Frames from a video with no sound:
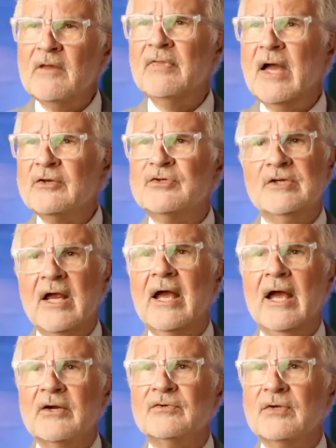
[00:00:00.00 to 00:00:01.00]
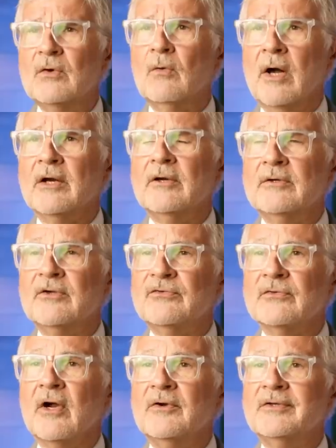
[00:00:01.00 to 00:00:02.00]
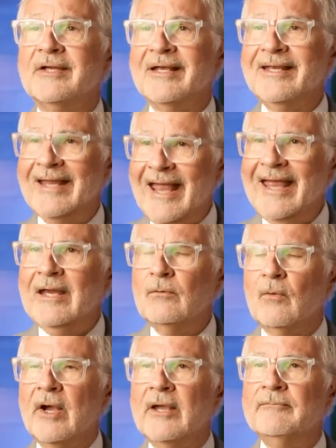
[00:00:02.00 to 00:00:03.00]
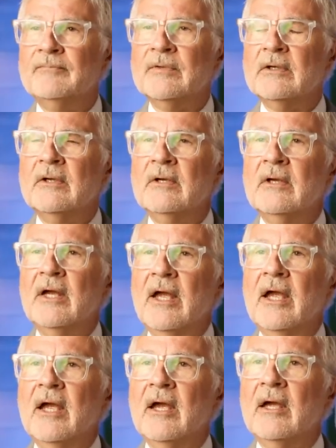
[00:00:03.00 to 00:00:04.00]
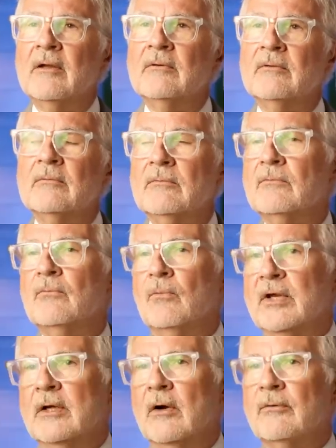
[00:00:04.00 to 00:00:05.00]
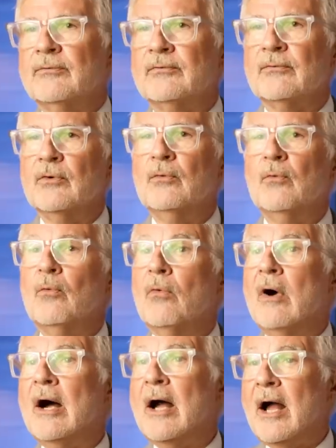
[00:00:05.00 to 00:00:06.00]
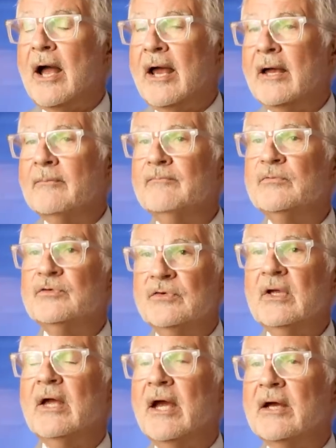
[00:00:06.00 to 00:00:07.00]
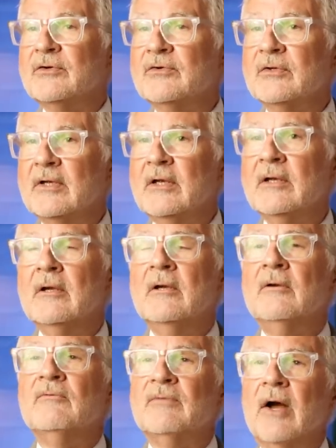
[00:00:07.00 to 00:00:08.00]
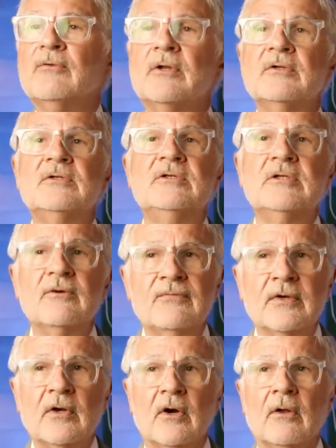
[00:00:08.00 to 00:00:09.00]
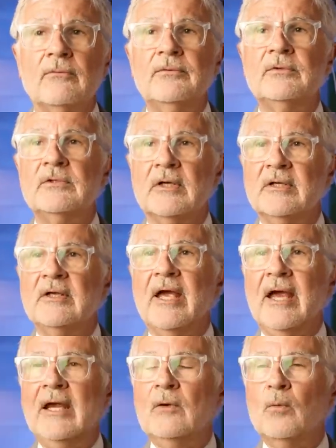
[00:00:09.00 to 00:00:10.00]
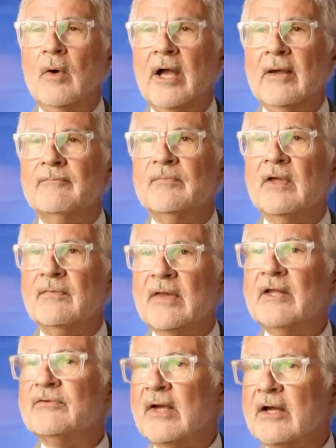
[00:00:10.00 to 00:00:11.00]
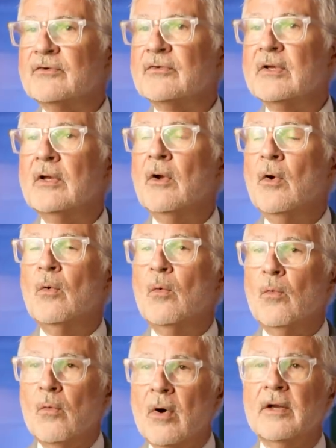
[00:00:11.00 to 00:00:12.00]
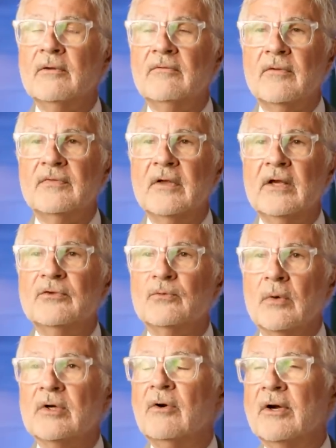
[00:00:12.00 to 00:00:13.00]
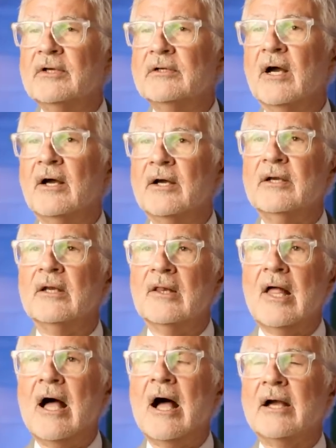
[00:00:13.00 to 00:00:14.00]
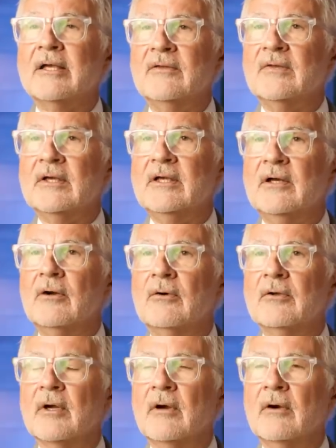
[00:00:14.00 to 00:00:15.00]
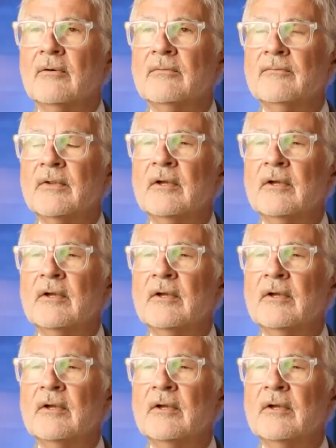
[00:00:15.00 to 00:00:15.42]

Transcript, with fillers: that she actually wanted to start to gain weight. And we go through why she actually found it difficult to gain weight. And that's actually one of the things we're going to unlock in the keto code.